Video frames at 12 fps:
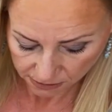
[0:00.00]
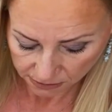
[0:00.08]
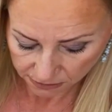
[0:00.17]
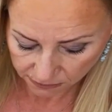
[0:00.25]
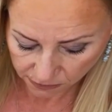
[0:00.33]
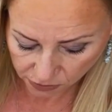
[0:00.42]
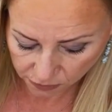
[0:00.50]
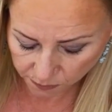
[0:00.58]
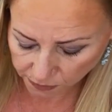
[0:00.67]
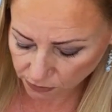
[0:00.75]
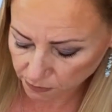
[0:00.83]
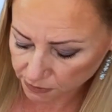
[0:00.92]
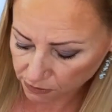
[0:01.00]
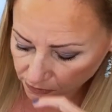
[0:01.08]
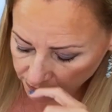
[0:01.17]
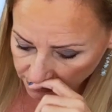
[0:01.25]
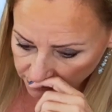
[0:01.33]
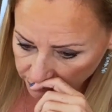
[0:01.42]
Someone could be
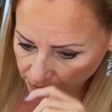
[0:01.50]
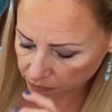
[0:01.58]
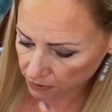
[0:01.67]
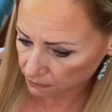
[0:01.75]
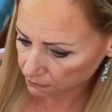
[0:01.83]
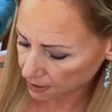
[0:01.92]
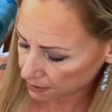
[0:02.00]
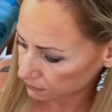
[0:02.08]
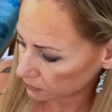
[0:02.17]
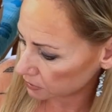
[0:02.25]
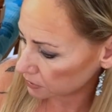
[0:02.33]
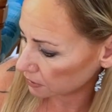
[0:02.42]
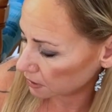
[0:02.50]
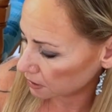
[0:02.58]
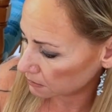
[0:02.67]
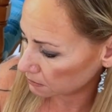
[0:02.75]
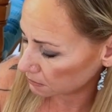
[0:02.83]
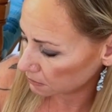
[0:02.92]
causing trouble around
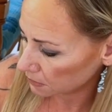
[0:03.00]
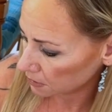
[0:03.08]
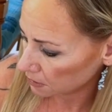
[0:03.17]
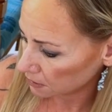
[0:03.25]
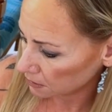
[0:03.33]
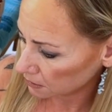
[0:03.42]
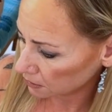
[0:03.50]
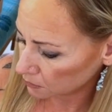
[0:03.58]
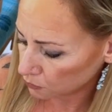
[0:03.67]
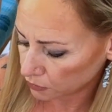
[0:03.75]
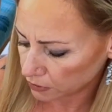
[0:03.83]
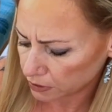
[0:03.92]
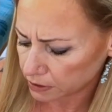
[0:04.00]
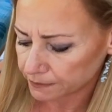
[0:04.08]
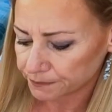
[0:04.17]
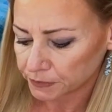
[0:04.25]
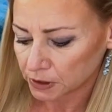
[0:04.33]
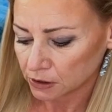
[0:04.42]
um, your work.
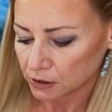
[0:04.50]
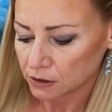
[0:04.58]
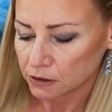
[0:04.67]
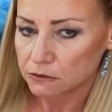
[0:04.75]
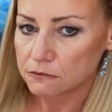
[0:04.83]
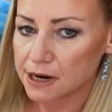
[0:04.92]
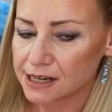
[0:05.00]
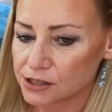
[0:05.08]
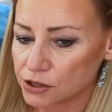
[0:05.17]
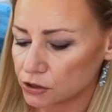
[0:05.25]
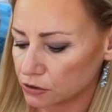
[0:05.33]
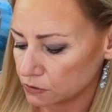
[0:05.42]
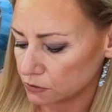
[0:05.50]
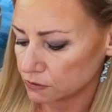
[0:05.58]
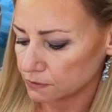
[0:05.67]
Rescue.